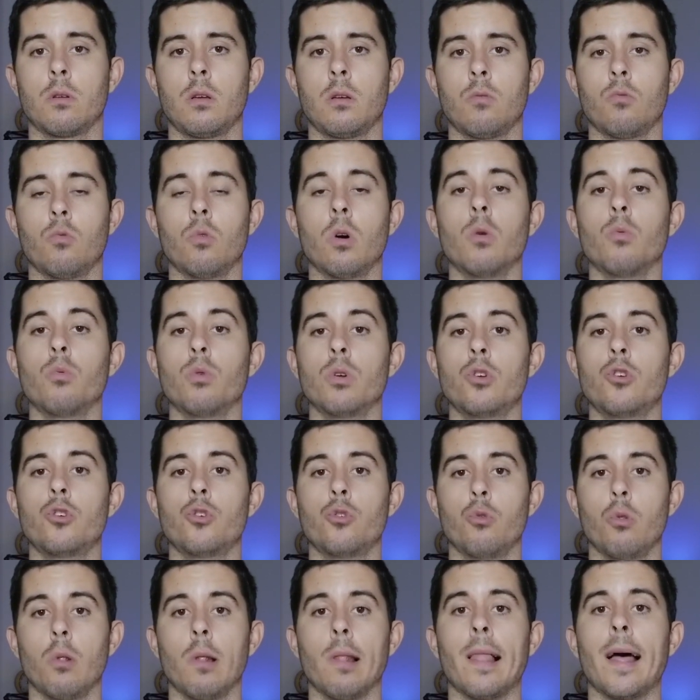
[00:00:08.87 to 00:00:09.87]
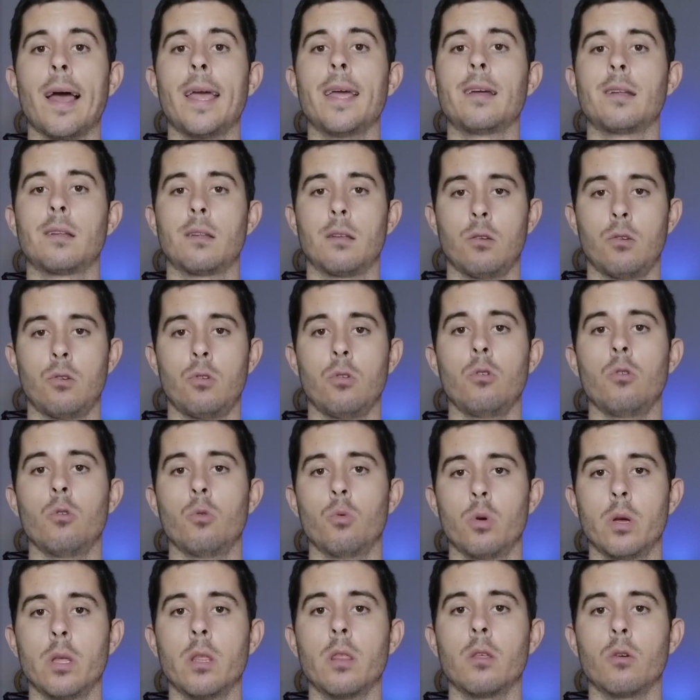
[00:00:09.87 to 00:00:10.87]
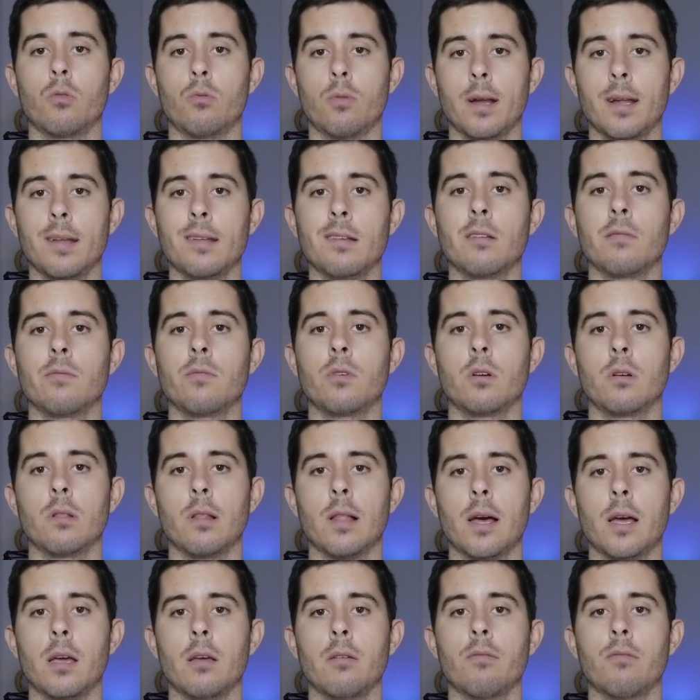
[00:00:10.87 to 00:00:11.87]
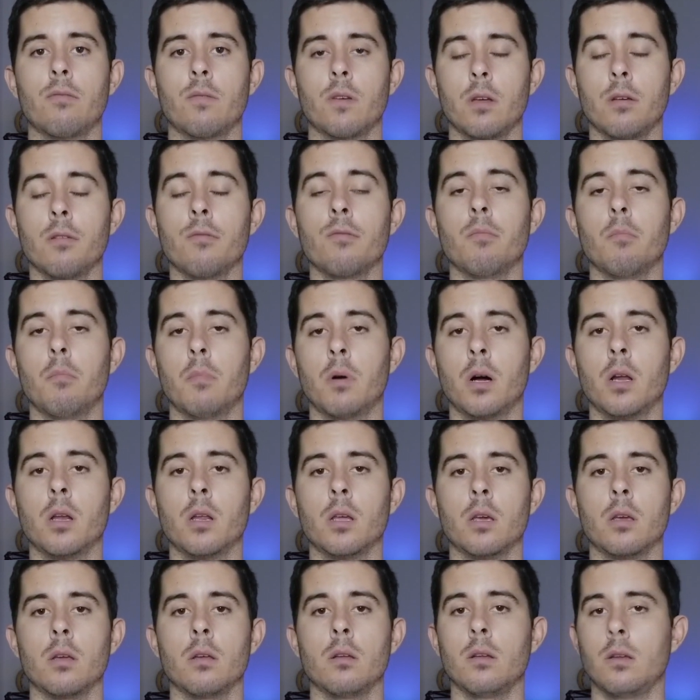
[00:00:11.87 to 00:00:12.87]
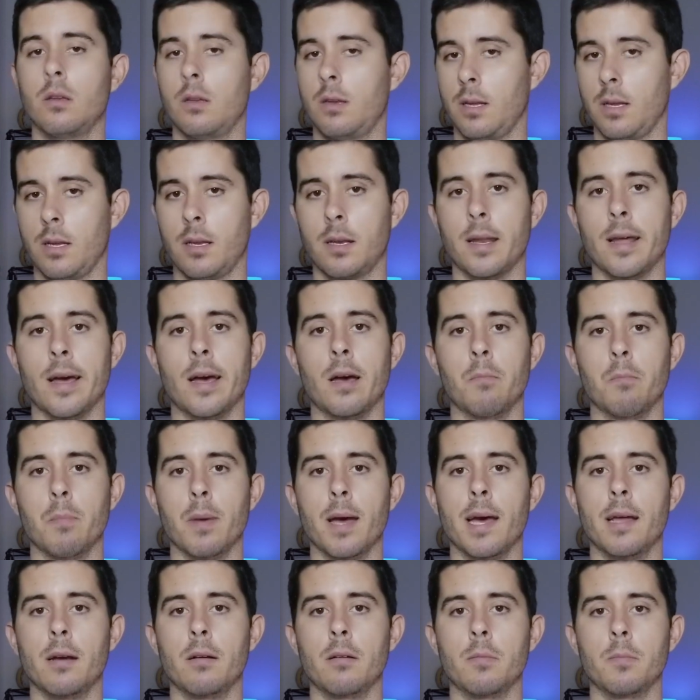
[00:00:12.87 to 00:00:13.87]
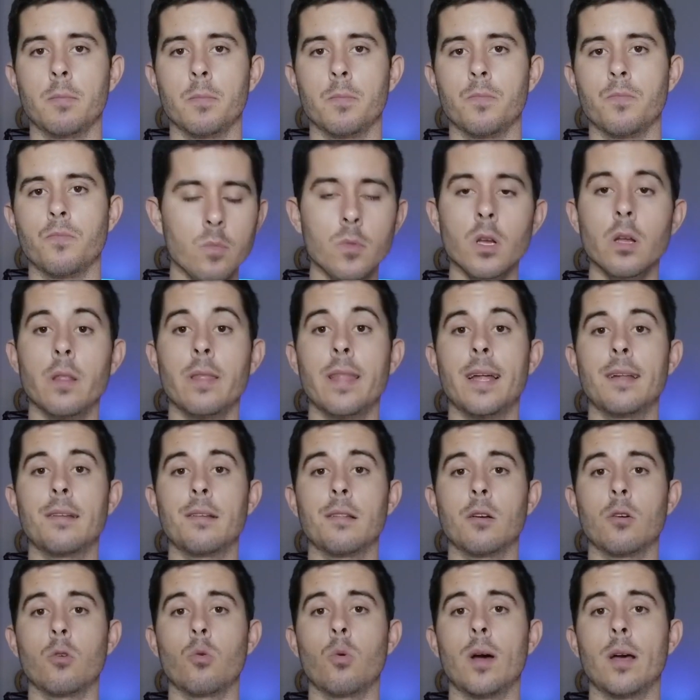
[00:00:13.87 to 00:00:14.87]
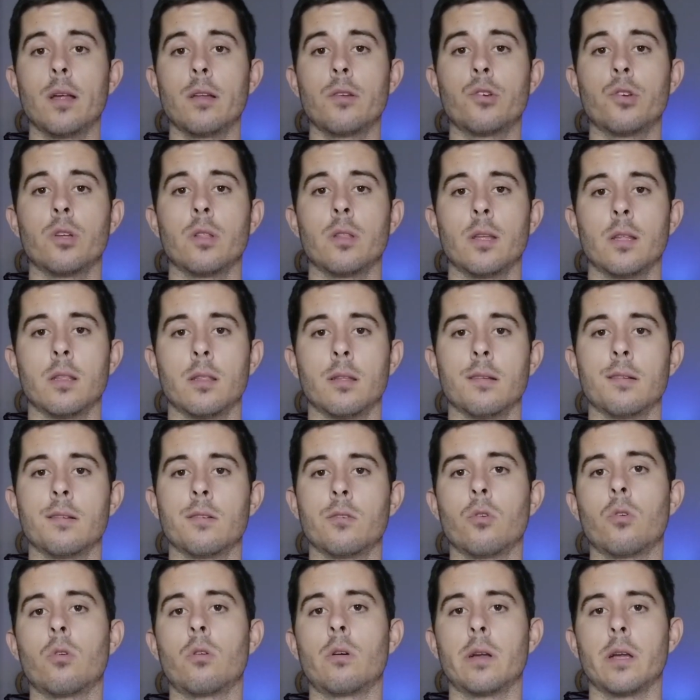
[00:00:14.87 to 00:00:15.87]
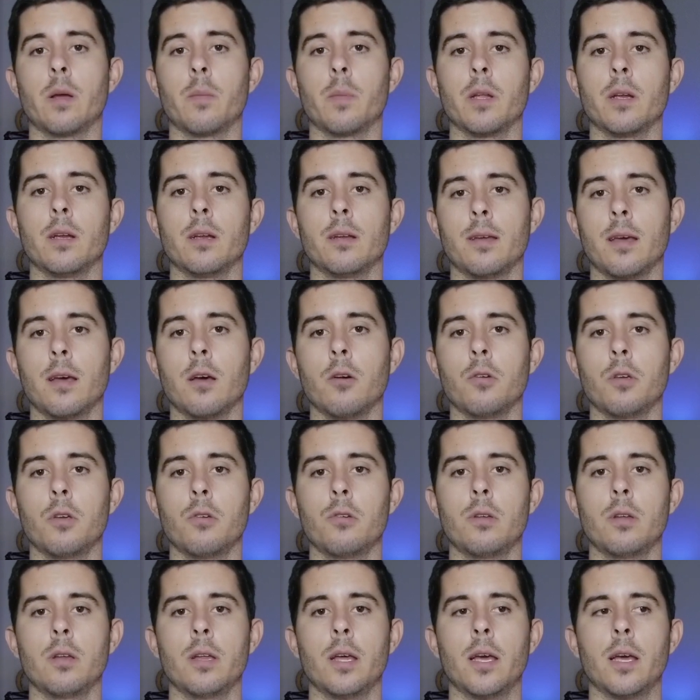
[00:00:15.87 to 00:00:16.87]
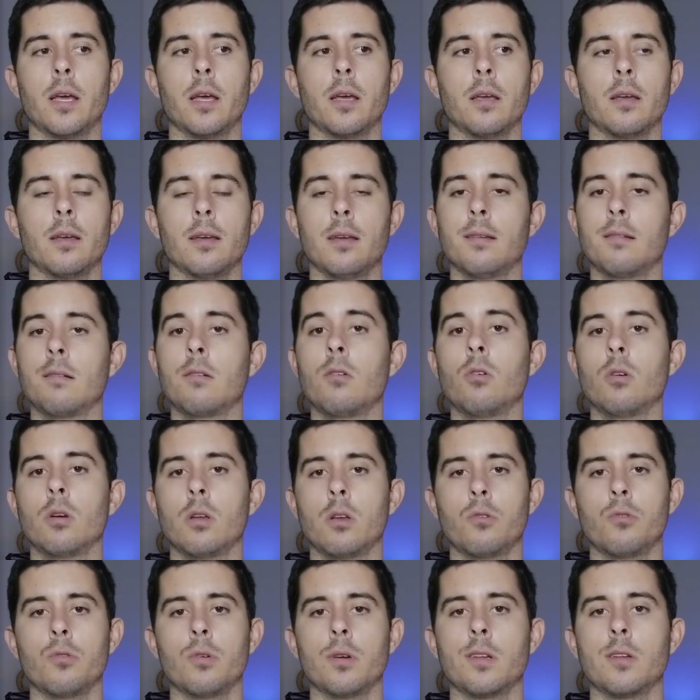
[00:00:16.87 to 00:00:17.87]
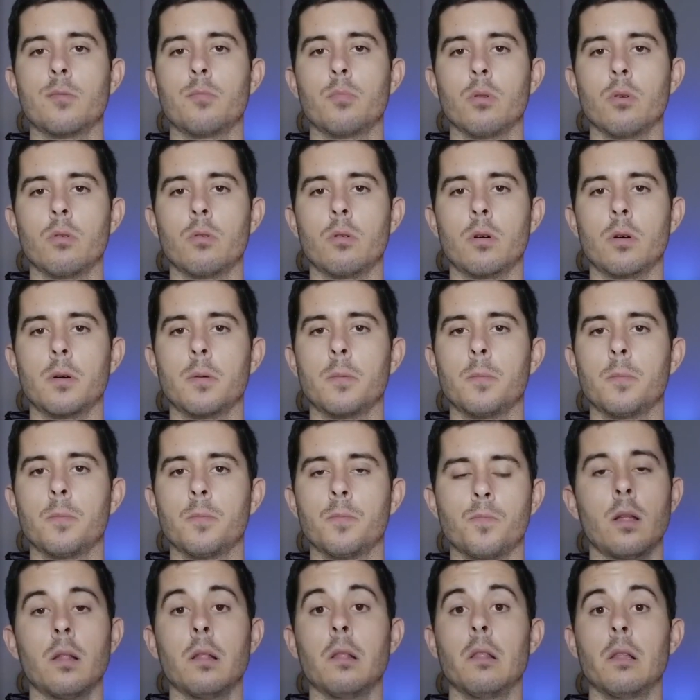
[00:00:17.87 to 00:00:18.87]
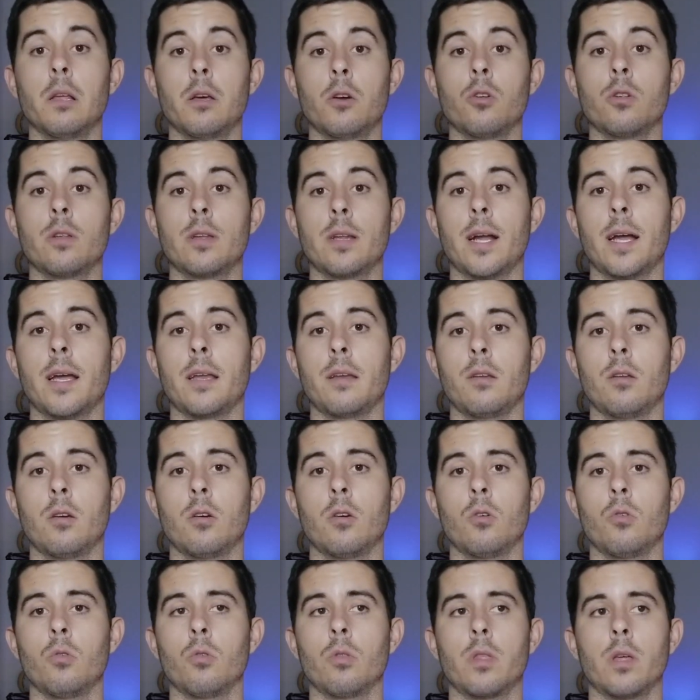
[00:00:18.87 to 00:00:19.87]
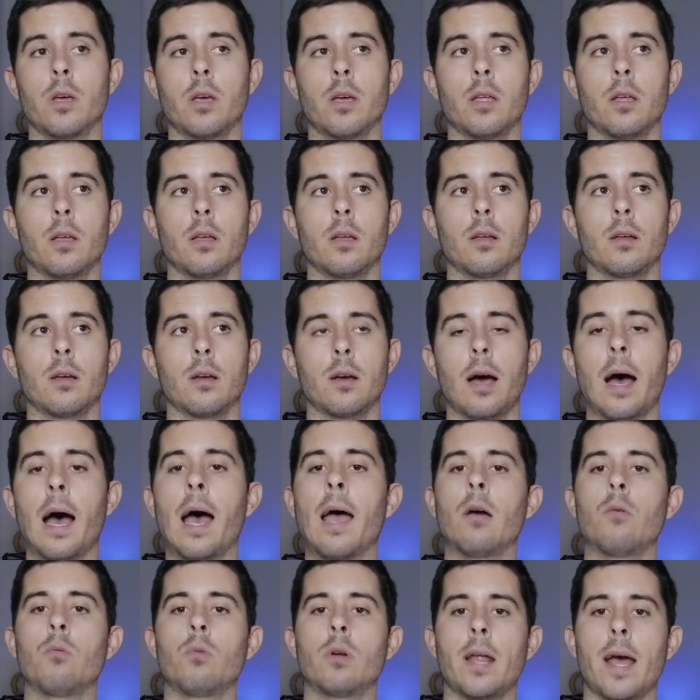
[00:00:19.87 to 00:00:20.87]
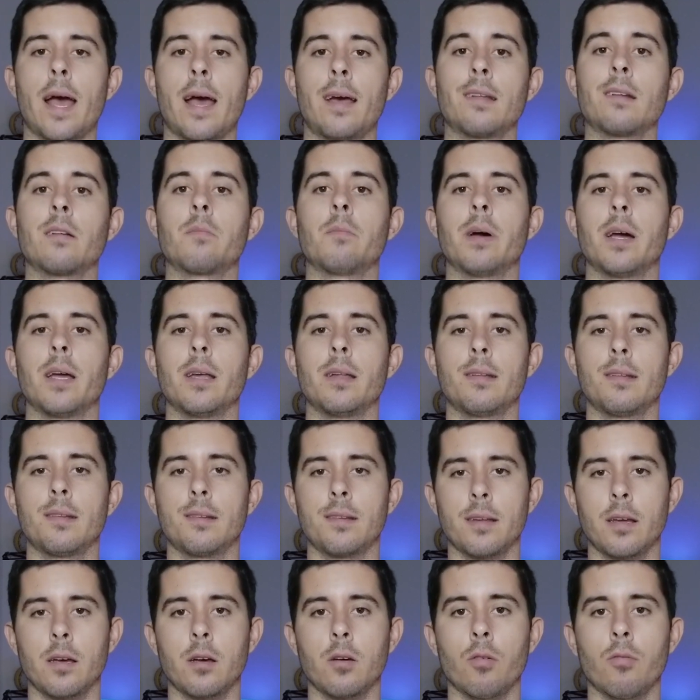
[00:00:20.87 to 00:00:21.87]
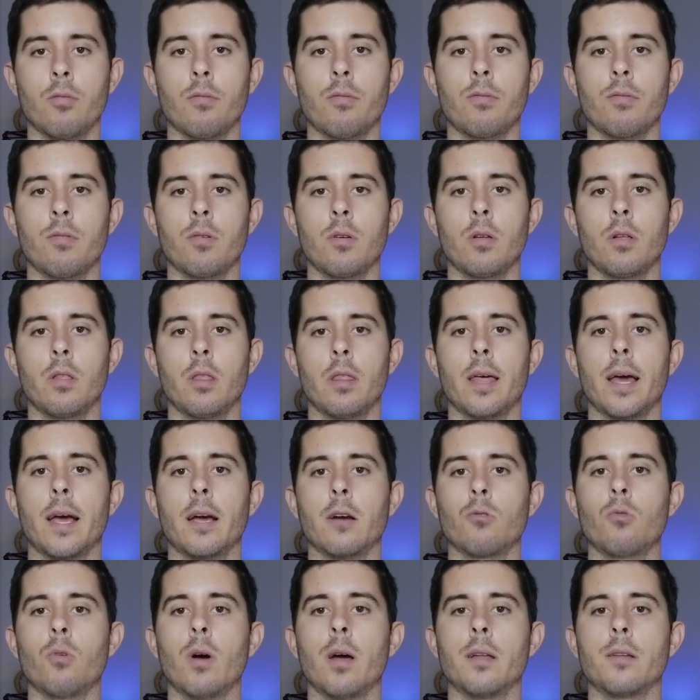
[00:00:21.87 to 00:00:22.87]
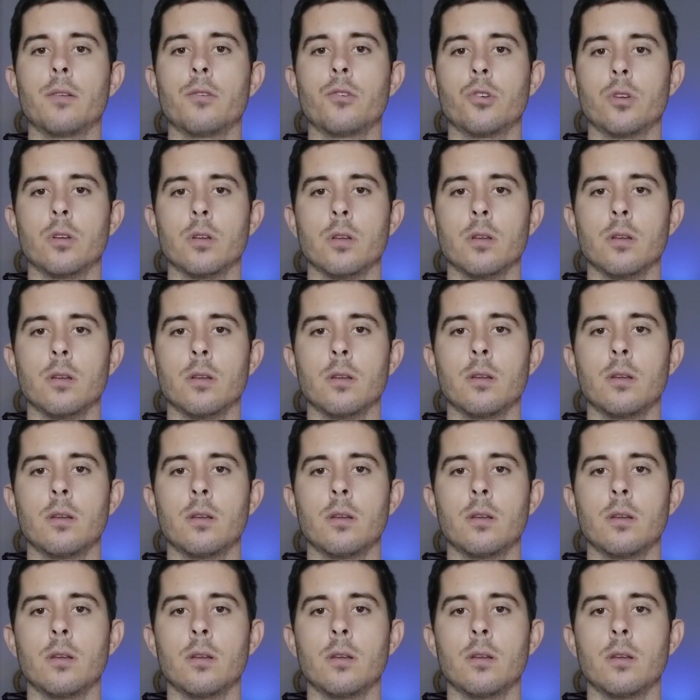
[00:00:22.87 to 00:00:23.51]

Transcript: What would you like to do with the rest of your life if money did not matter? That's the question that the story I'm going to tell you today is going to explore. Little did I know that I would ask myself that question